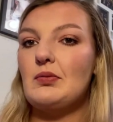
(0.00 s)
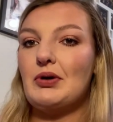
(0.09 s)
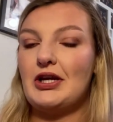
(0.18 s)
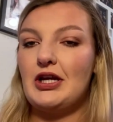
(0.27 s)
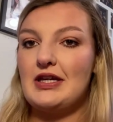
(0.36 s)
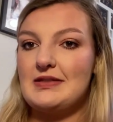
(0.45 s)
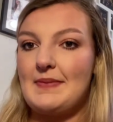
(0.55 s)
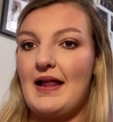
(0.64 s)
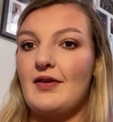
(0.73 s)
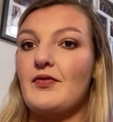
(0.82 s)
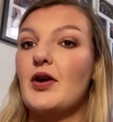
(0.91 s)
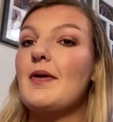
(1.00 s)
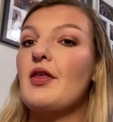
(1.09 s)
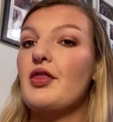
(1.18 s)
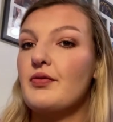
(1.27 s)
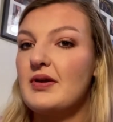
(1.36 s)
working on this palette for
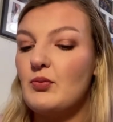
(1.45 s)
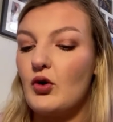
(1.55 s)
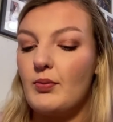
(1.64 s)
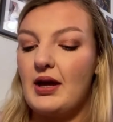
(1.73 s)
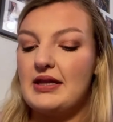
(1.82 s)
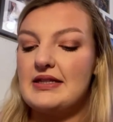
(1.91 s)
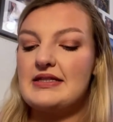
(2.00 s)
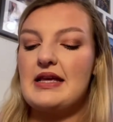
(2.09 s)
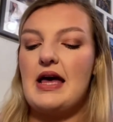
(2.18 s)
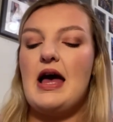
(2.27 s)
about three more months,